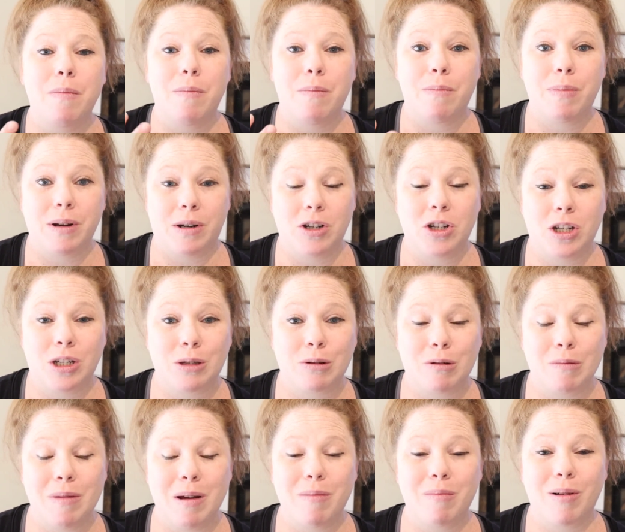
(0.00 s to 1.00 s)
But just
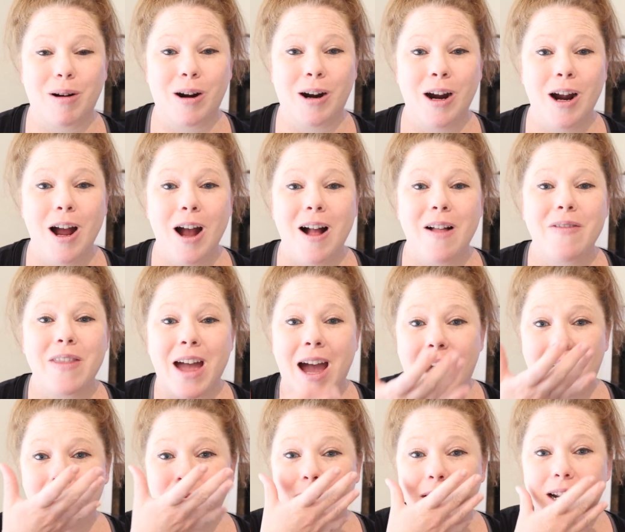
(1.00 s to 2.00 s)
remember
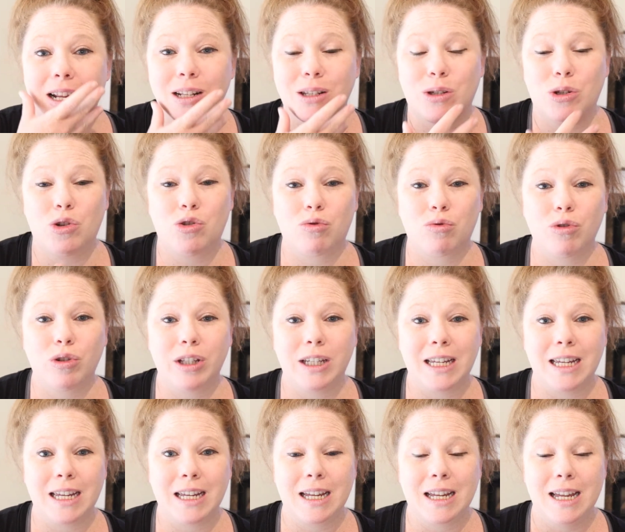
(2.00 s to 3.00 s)
that when it's
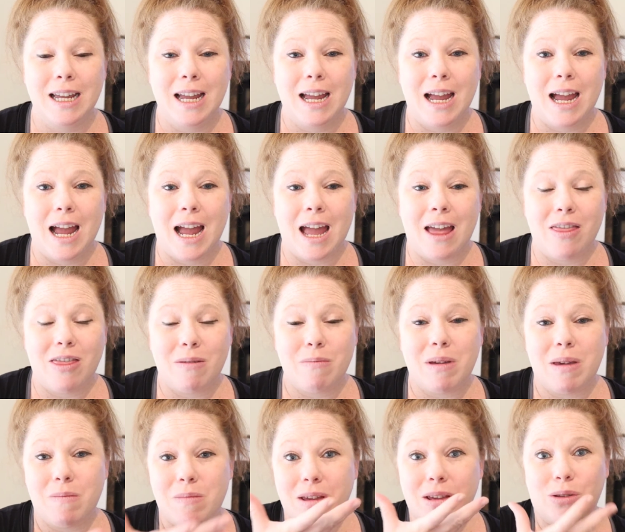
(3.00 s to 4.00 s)
drooling and the
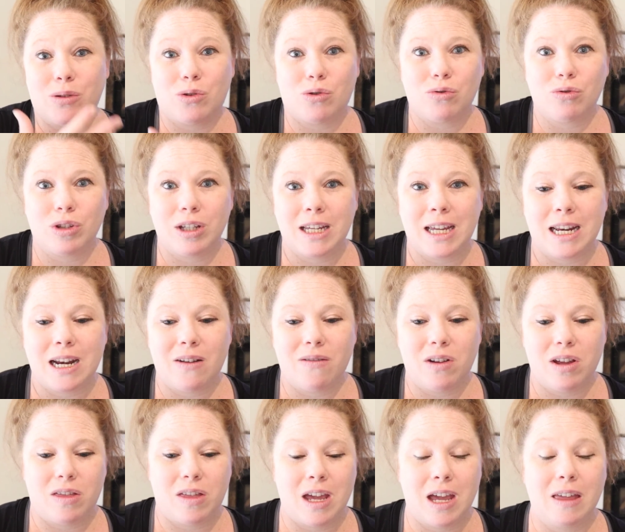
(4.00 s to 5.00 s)
baby is drooling and
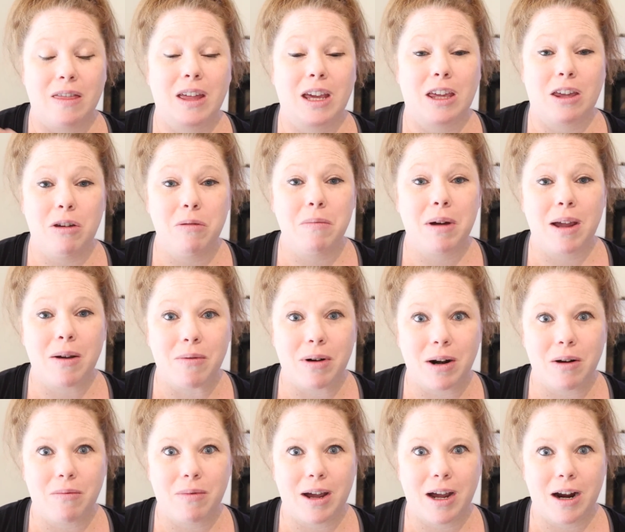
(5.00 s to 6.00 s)
everything, like, you might want
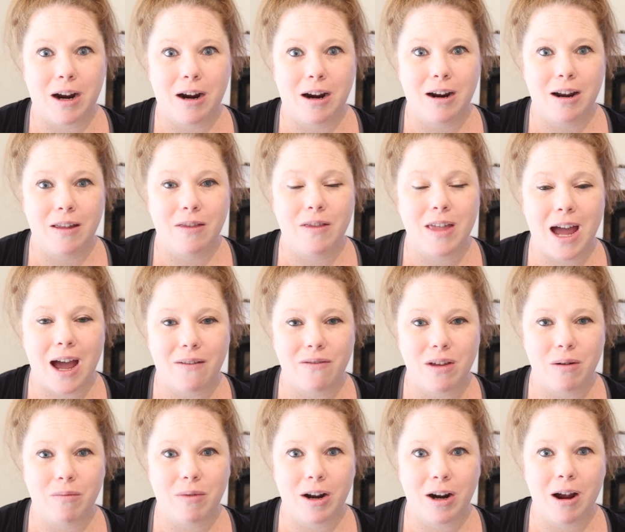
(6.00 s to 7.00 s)
to have
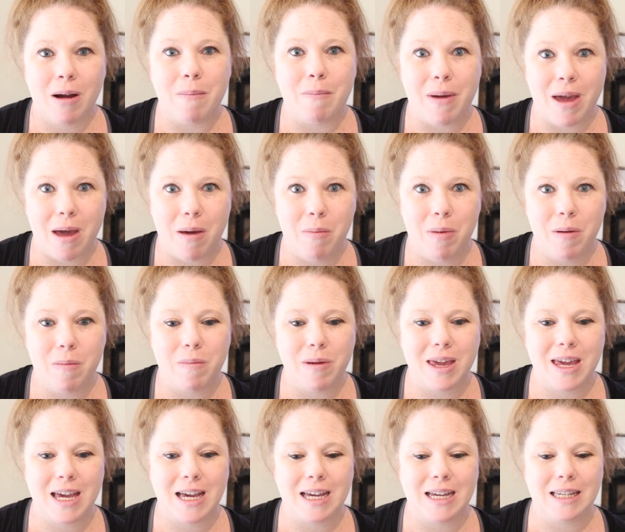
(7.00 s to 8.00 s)
them wear a bib,
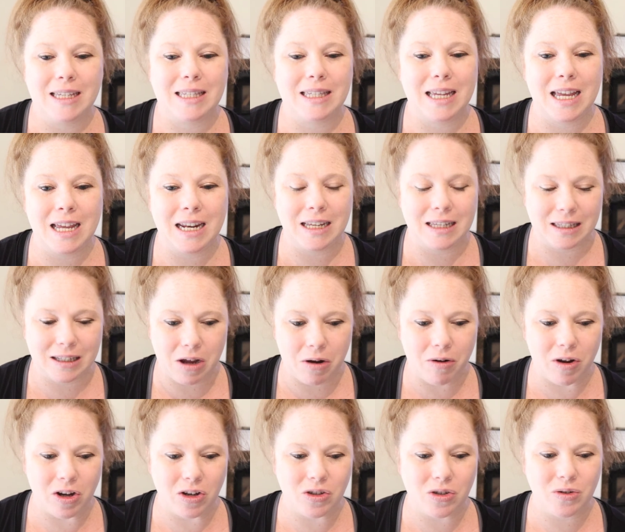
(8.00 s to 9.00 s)
because it is
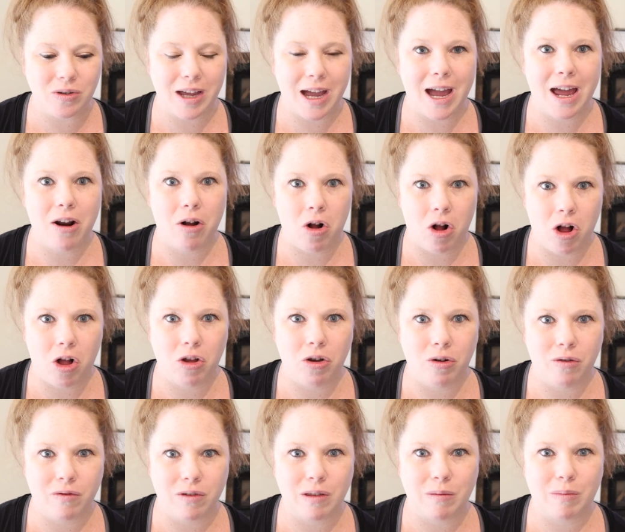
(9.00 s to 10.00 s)
going to get all
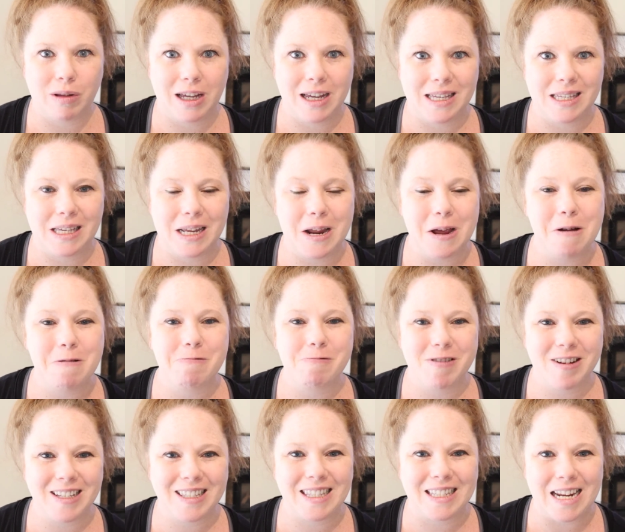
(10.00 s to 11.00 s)
over the place and it
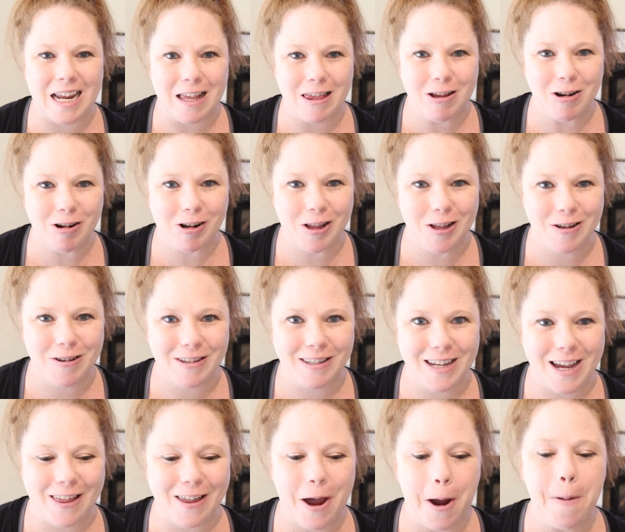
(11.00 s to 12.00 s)
will stain their clothes
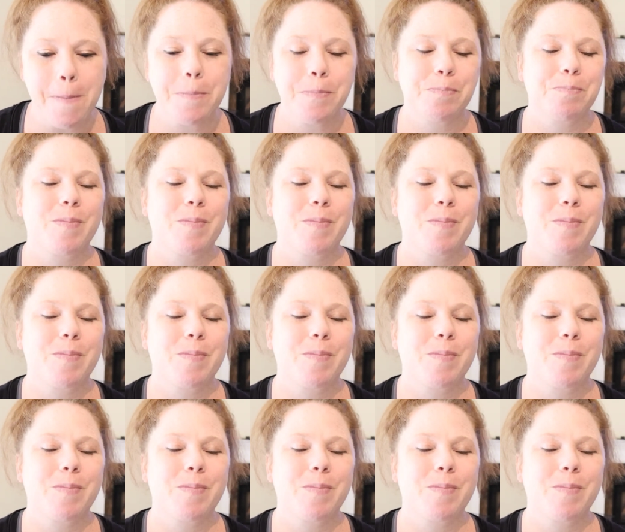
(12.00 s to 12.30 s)
yellow.